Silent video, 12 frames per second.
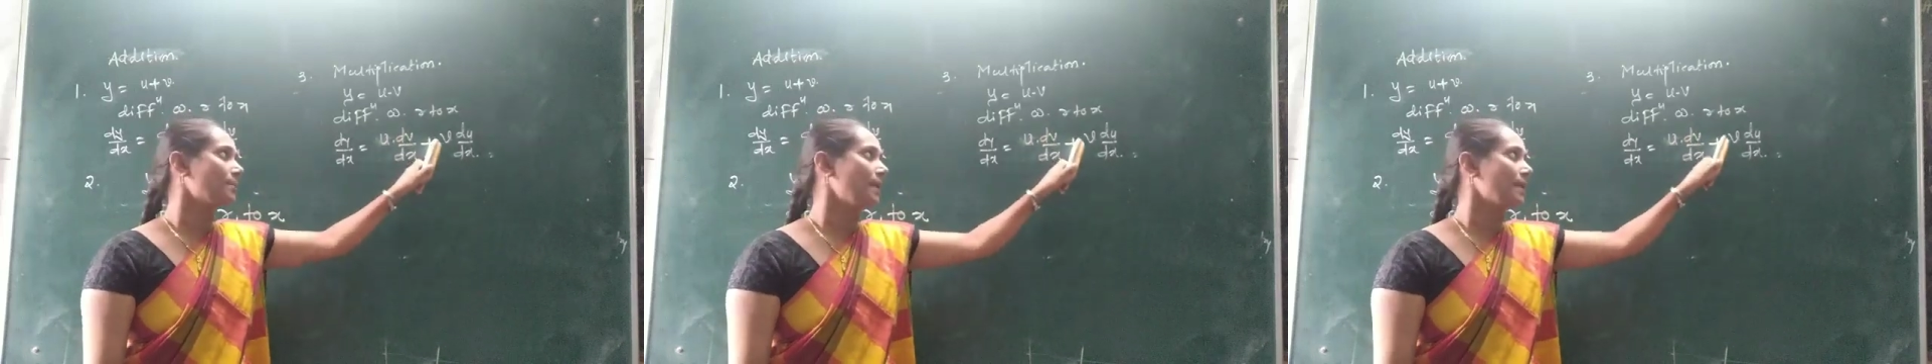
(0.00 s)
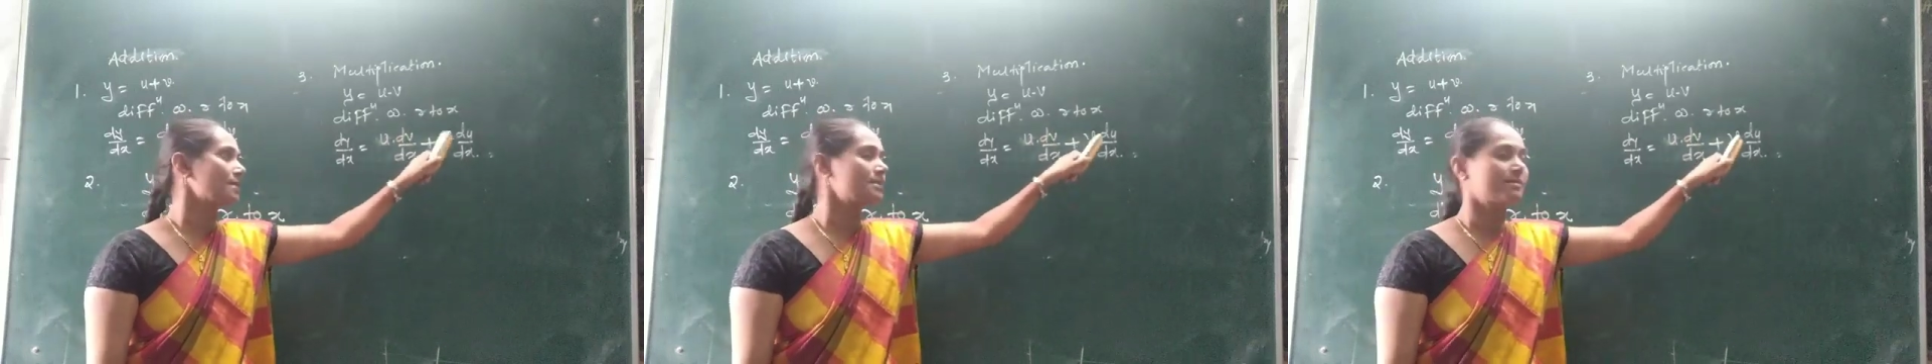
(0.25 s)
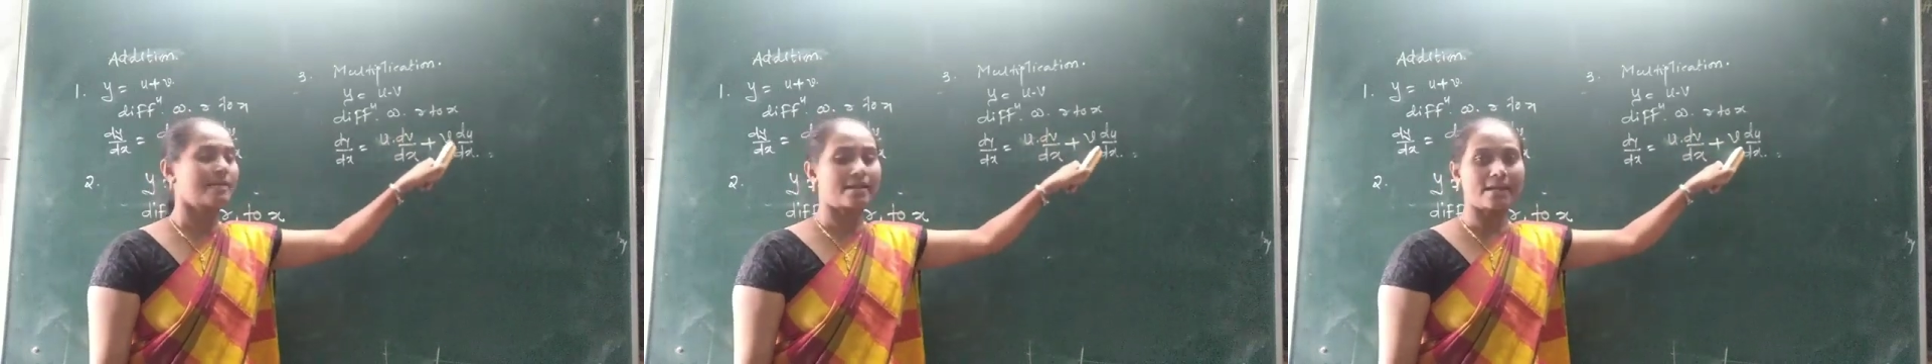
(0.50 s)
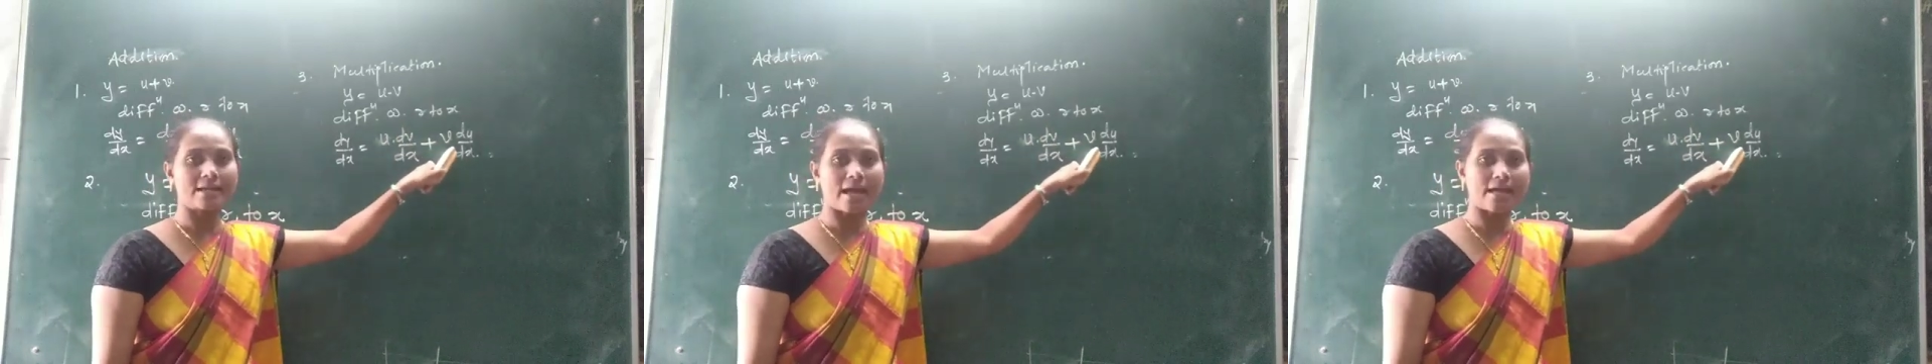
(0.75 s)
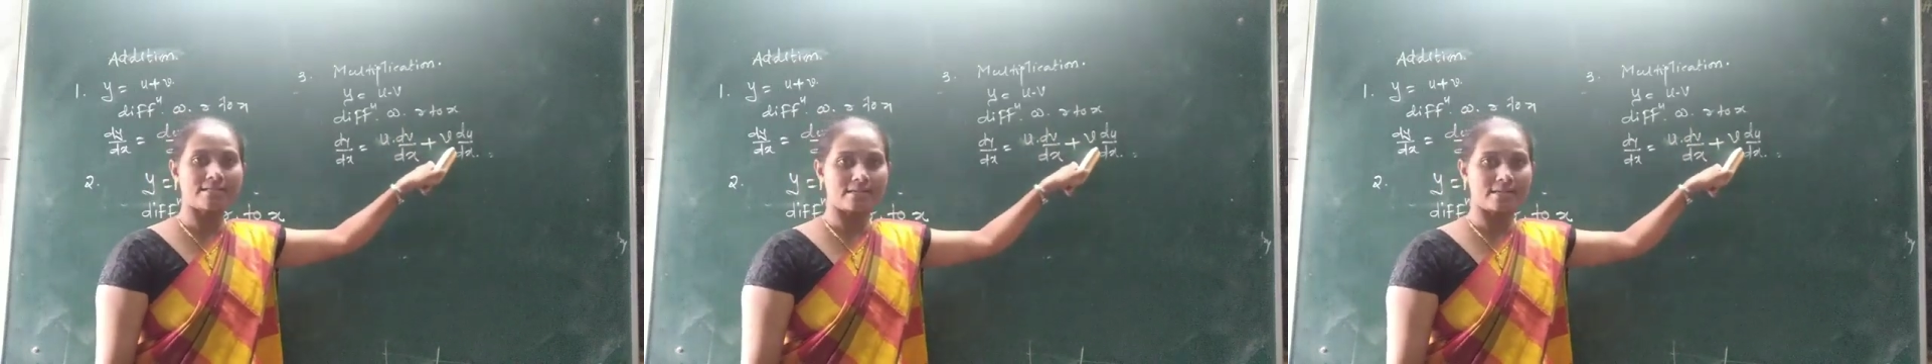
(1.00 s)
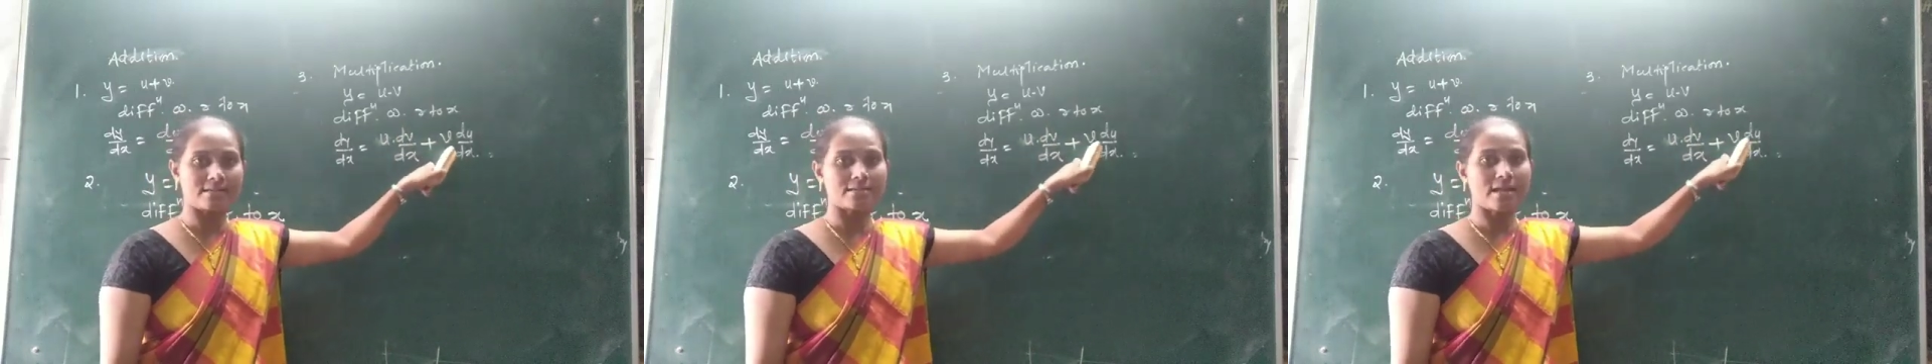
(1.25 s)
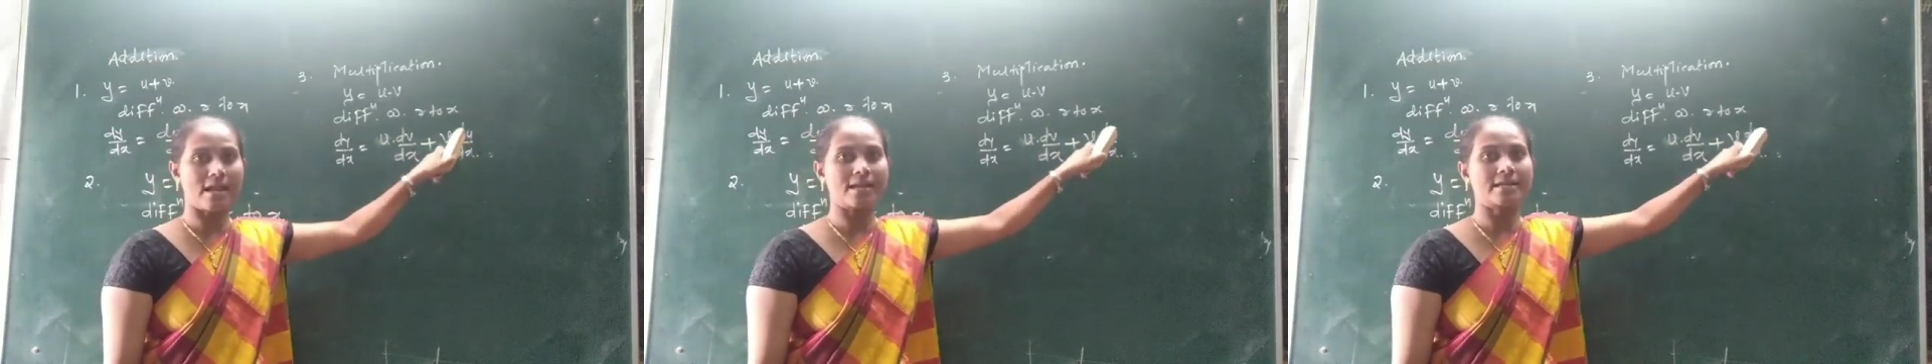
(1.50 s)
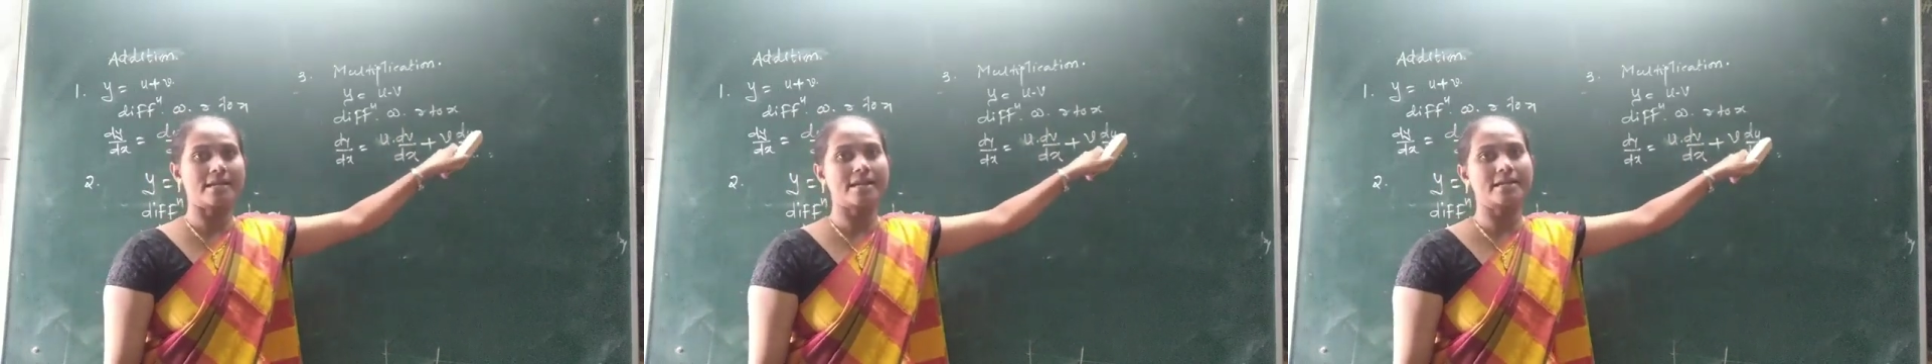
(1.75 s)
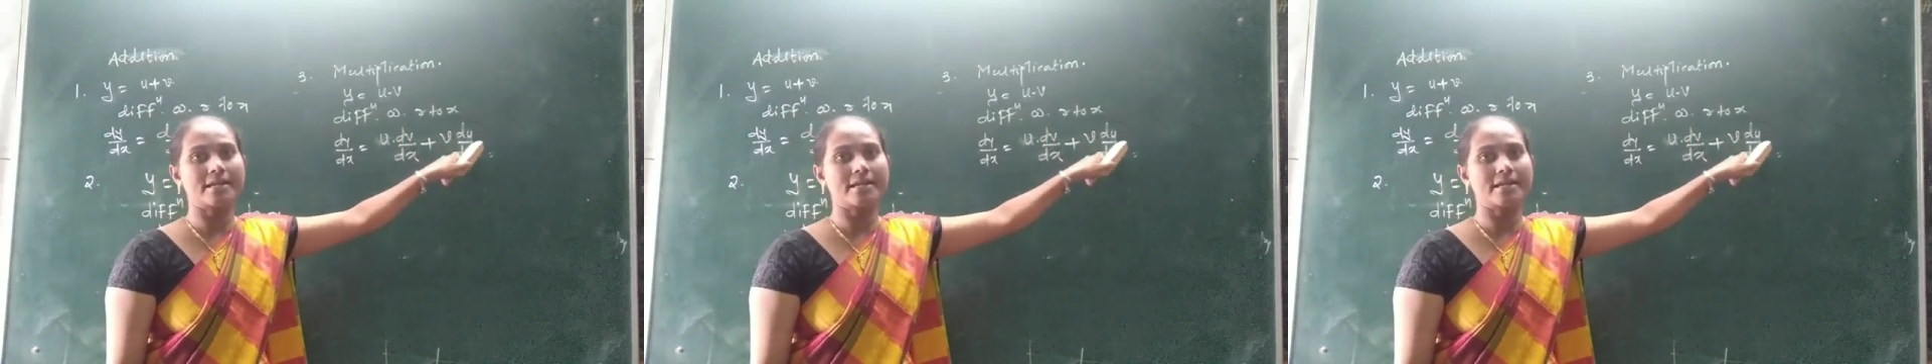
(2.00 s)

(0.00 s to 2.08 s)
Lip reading: plus second as it is and take